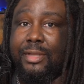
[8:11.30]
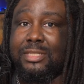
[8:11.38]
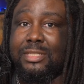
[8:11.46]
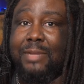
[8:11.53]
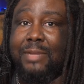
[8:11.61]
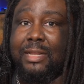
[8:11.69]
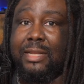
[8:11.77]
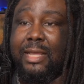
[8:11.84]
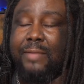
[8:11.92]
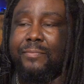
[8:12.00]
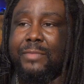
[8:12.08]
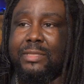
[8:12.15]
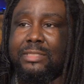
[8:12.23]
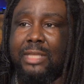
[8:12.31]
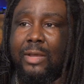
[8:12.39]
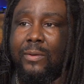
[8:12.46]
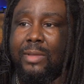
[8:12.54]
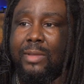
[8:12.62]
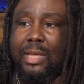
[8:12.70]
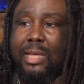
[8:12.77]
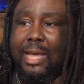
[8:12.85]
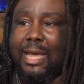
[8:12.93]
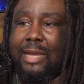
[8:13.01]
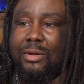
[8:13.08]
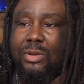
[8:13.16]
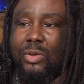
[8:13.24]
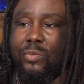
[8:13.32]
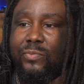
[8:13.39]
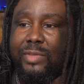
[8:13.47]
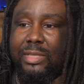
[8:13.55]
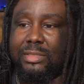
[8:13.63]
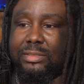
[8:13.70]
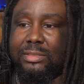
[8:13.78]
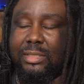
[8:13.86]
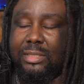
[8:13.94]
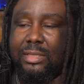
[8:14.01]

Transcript: or something like that. So I don't know if it's